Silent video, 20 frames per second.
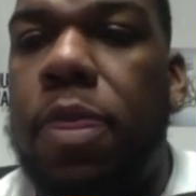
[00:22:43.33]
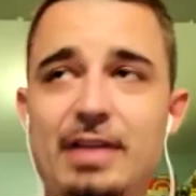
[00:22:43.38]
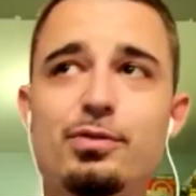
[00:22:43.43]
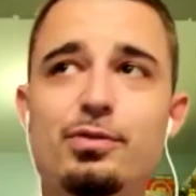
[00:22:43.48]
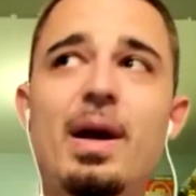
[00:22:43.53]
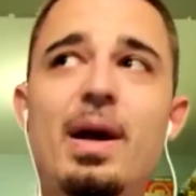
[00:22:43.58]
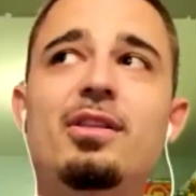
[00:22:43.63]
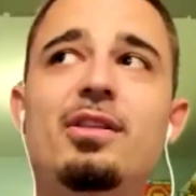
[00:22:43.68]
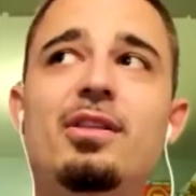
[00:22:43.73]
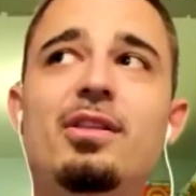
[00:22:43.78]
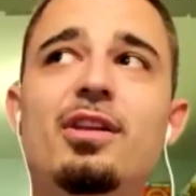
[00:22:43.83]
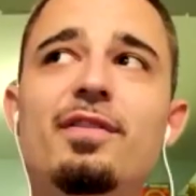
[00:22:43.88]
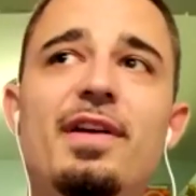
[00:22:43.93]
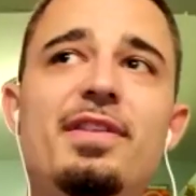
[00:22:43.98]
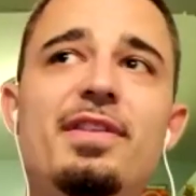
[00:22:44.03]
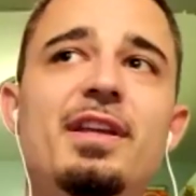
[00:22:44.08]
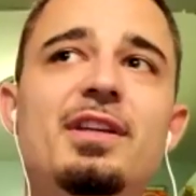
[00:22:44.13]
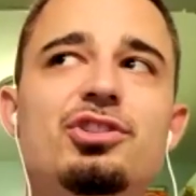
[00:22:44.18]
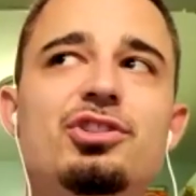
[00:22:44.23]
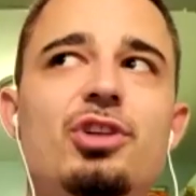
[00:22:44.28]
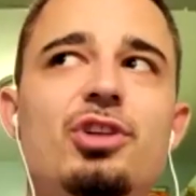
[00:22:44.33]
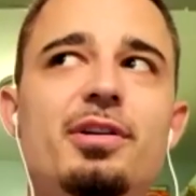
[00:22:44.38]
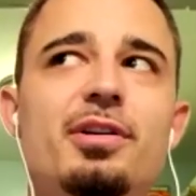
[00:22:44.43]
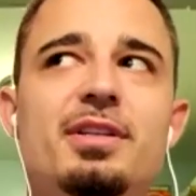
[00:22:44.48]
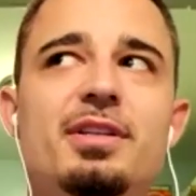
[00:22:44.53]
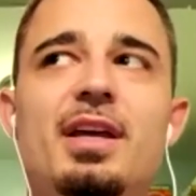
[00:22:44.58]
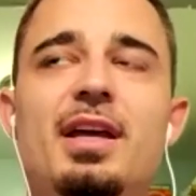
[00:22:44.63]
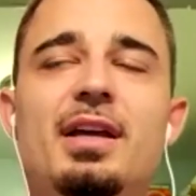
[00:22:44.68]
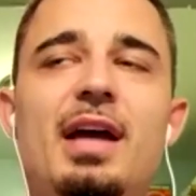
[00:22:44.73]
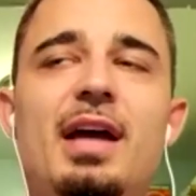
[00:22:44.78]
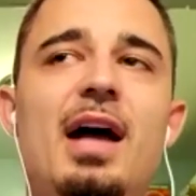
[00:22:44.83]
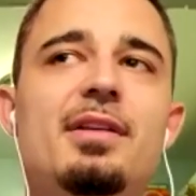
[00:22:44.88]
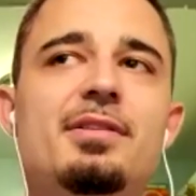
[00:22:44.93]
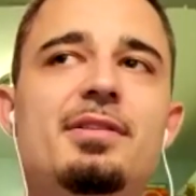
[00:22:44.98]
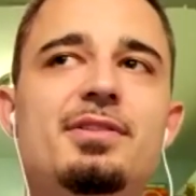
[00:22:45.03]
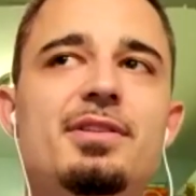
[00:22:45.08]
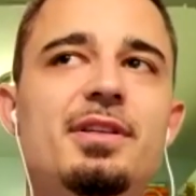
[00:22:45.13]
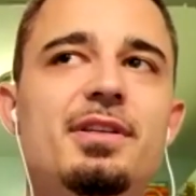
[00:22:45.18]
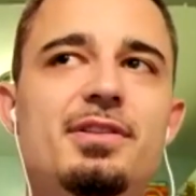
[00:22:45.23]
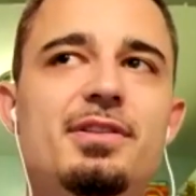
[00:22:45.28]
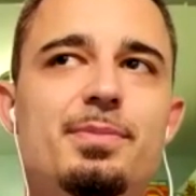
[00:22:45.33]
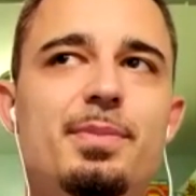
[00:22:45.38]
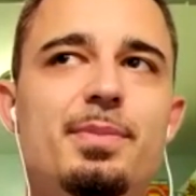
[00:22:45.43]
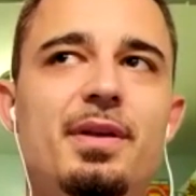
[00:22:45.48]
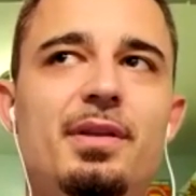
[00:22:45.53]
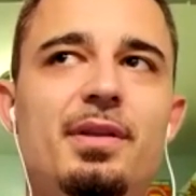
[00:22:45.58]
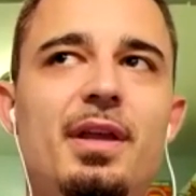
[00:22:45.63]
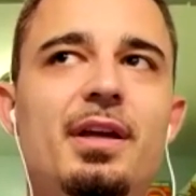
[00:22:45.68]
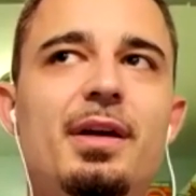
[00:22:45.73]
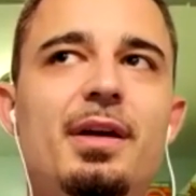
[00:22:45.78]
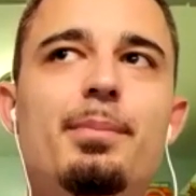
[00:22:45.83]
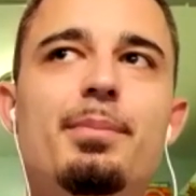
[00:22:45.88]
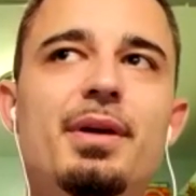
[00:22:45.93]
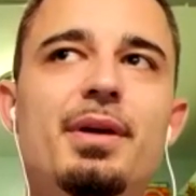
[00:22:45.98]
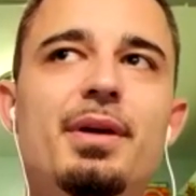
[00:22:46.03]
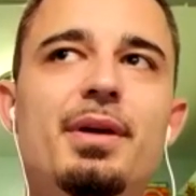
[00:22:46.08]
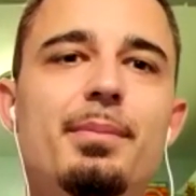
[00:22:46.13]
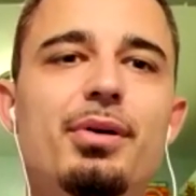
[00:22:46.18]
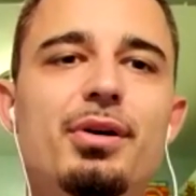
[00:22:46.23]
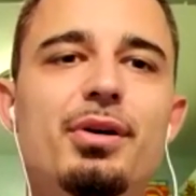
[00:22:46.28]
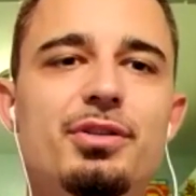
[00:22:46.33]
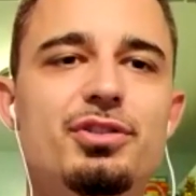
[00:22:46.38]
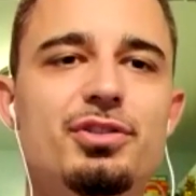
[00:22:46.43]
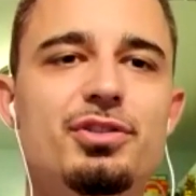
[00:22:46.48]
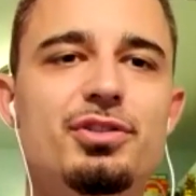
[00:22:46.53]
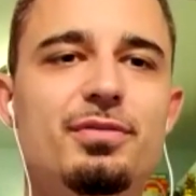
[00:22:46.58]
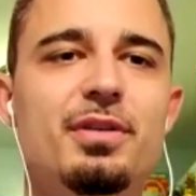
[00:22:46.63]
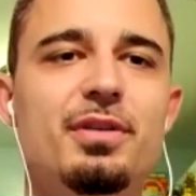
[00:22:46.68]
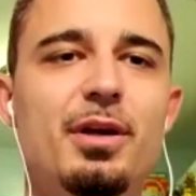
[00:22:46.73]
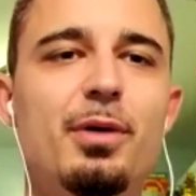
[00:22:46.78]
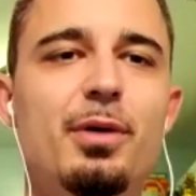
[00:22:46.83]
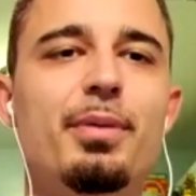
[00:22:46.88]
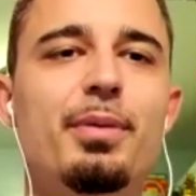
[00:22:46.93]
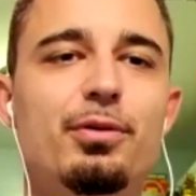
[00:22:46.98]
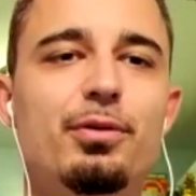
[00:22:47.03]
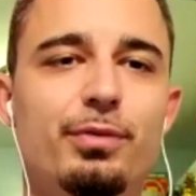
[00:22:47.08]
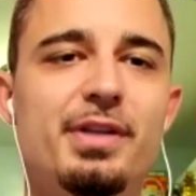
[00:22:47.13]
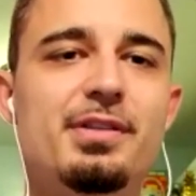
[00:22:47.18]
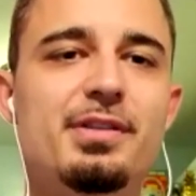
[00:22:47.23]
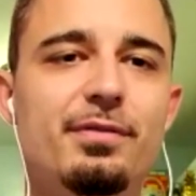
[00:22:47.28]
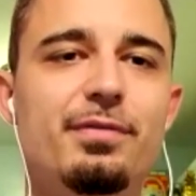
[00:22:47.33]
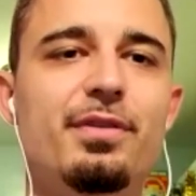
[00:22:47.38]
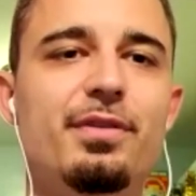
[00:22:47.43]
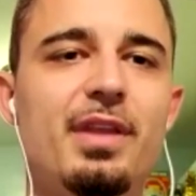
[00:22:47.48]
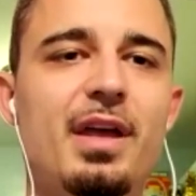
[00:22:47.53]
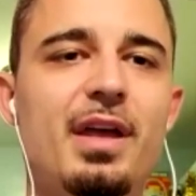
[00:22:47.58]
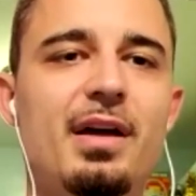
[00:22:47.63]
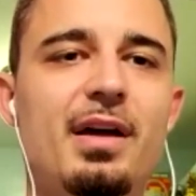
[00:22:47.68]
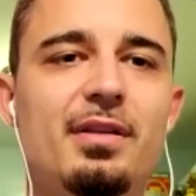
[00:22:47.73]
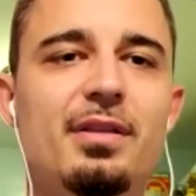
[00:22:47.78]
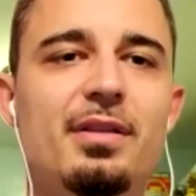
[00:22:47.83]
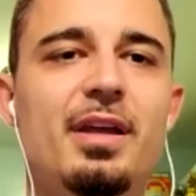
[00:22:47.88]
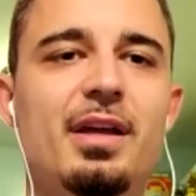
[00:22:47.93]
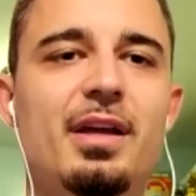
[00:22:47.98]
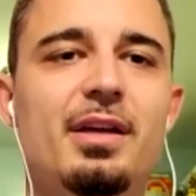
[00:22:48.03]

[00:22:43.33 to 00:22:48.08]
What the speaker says: And that's why I think Shark Tank, honestly, has been like a big push, a big reason for that.